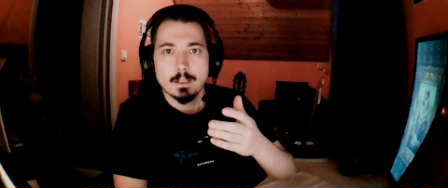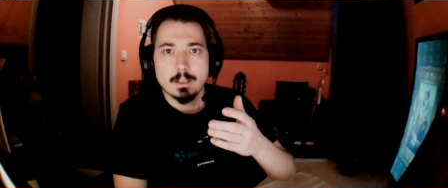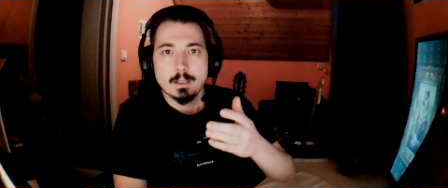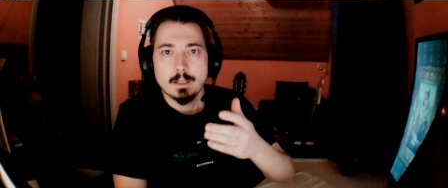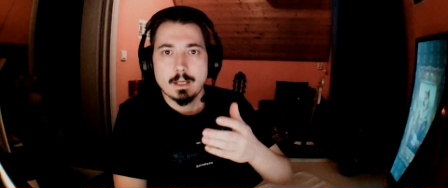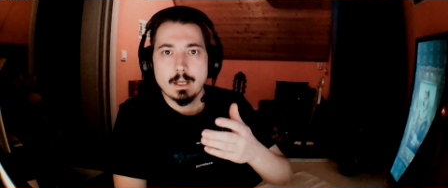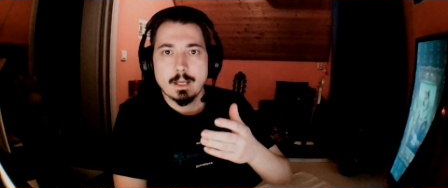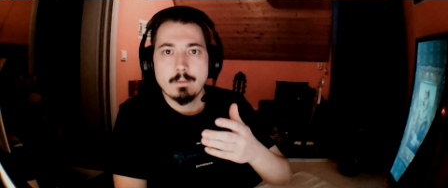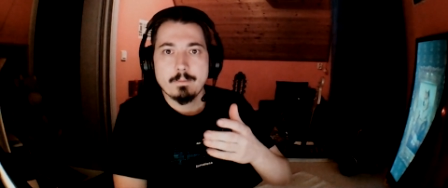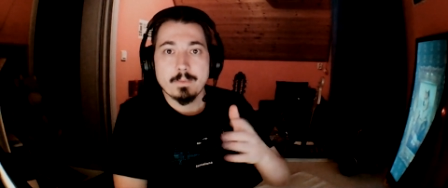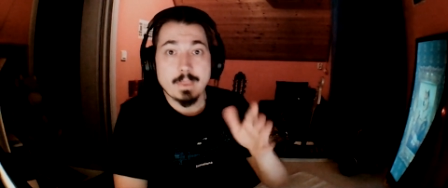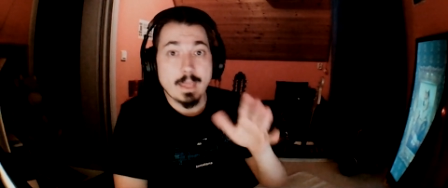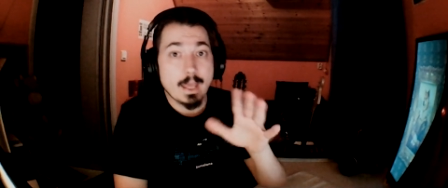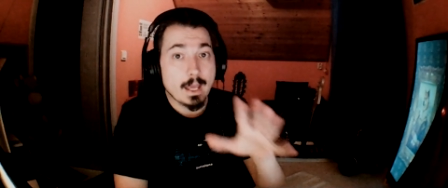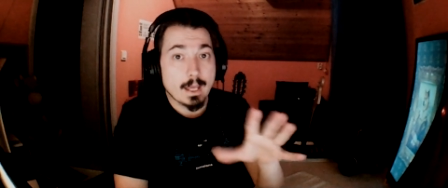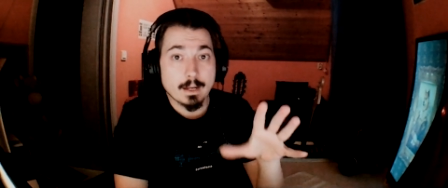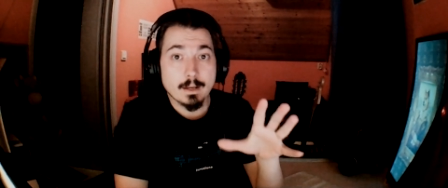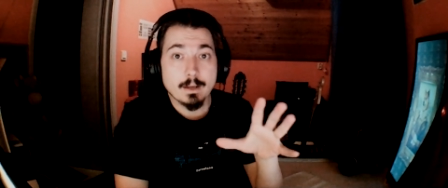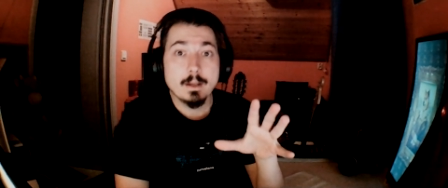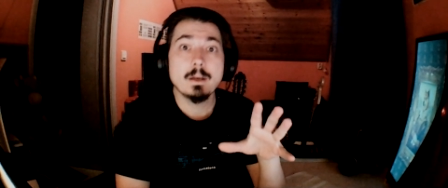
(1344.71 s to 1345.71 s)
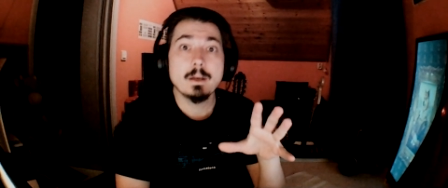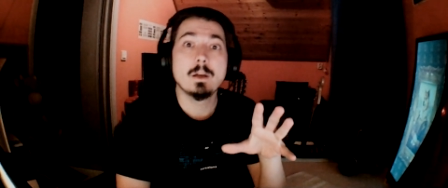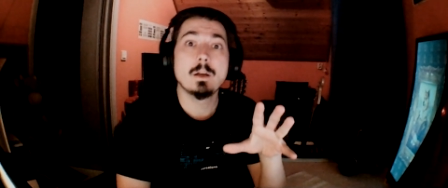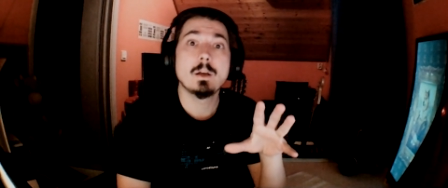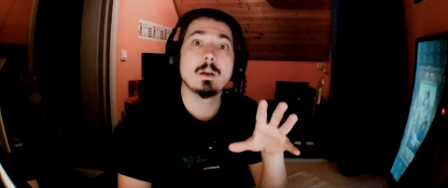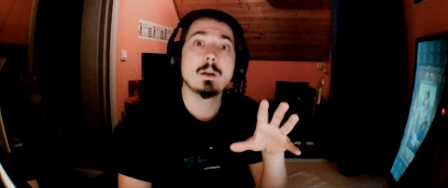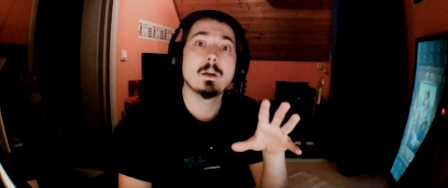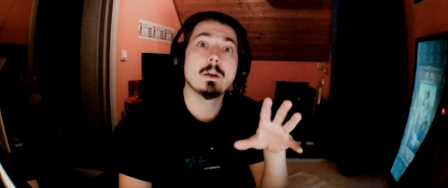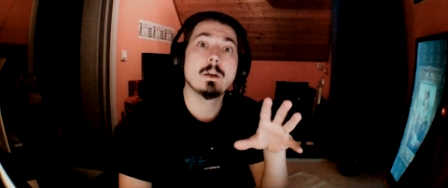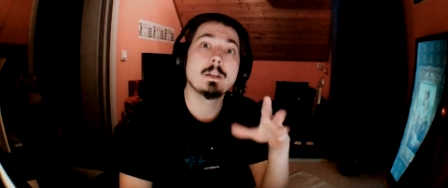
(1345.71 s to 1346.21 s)
then
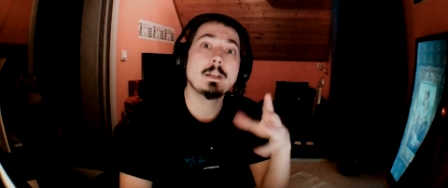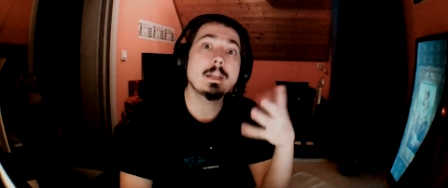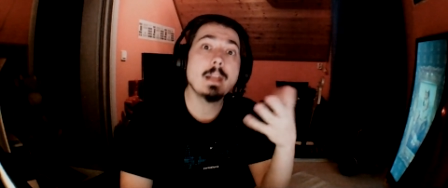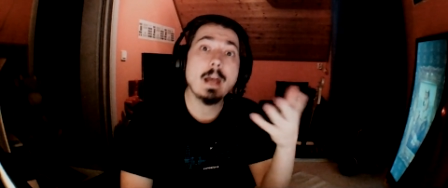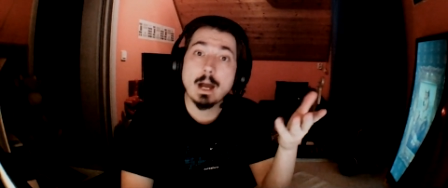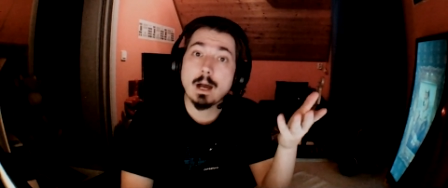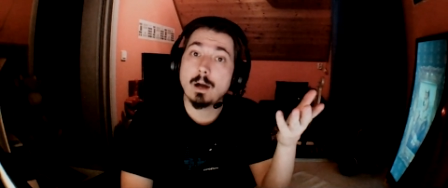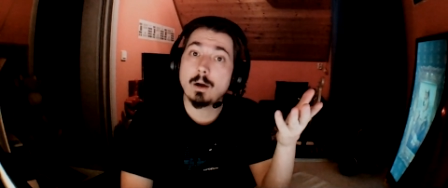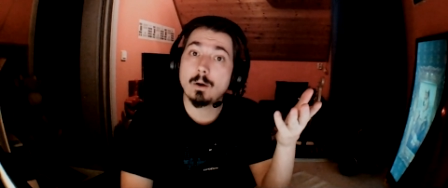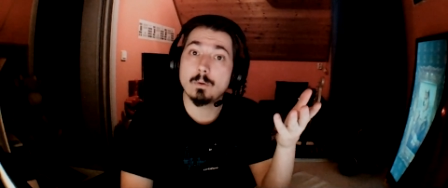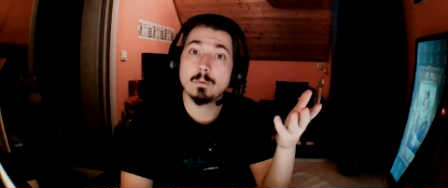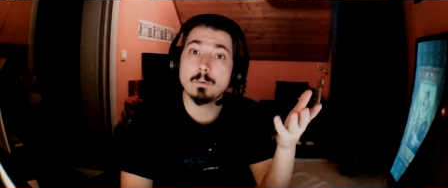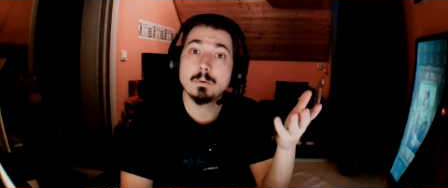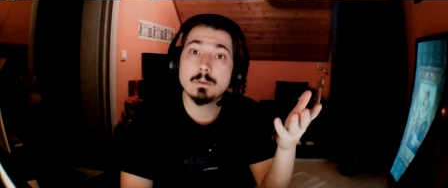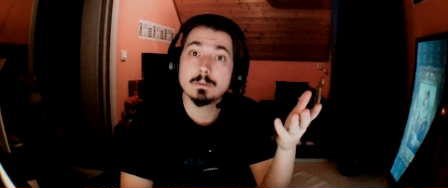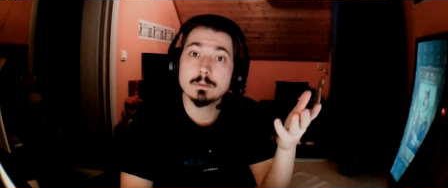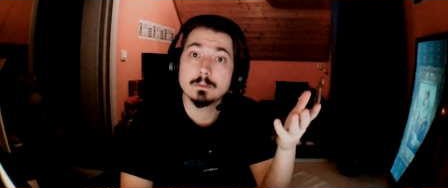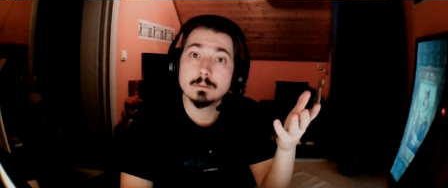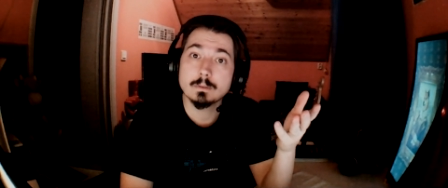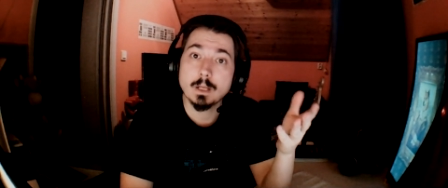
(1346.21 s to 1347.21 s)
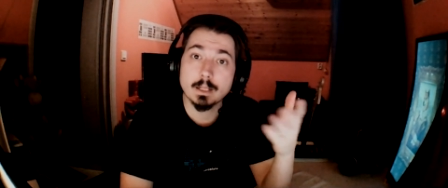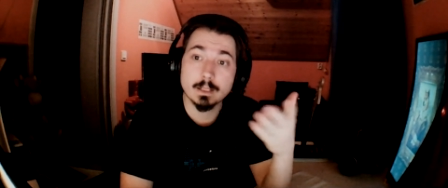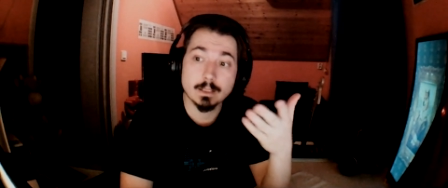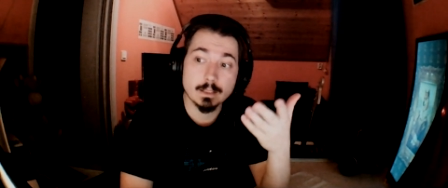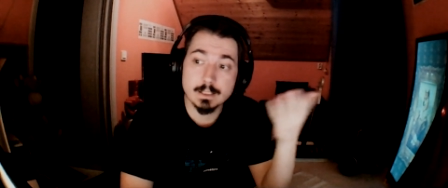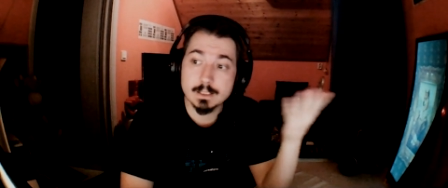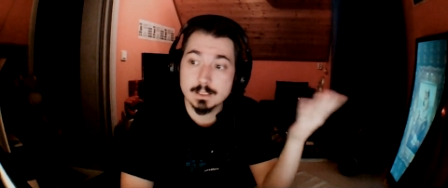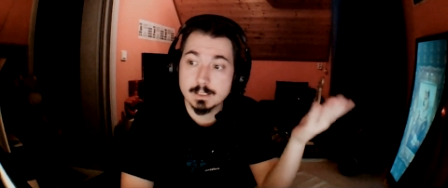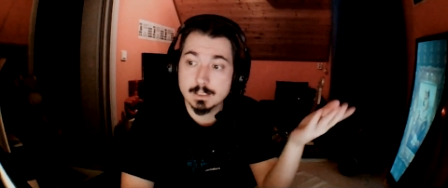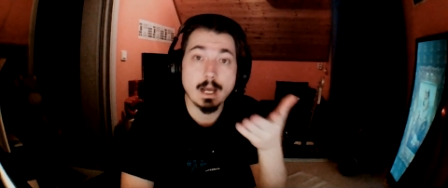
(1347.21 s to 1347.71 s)
now, at
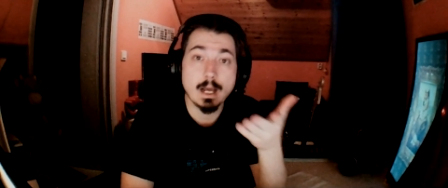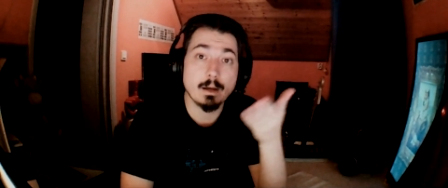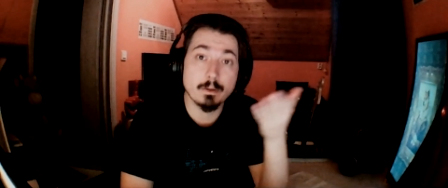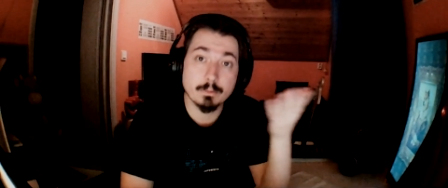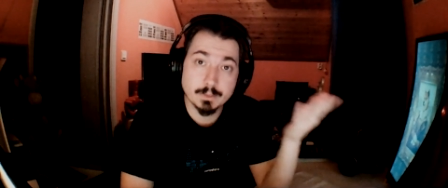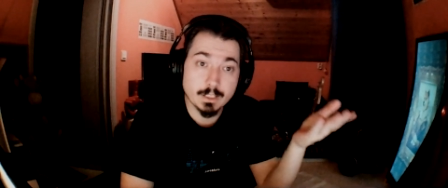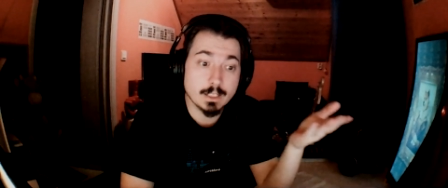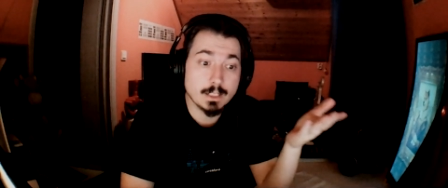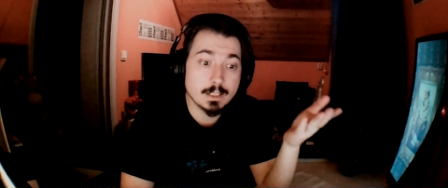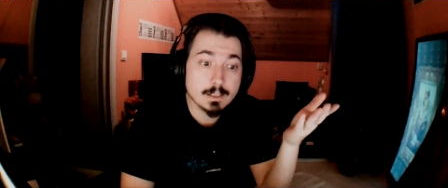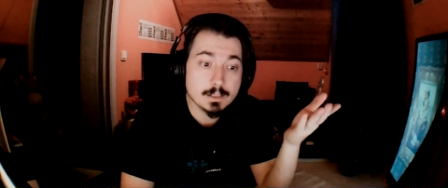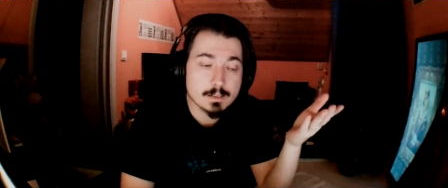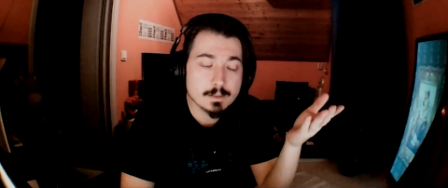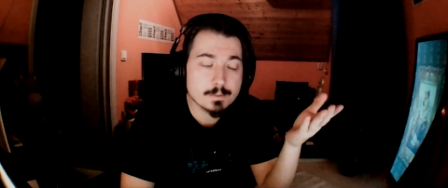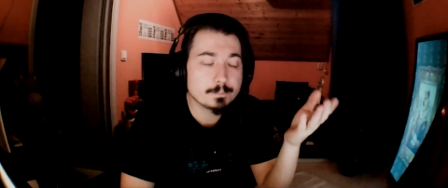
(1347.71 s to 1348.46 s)
least nowadays,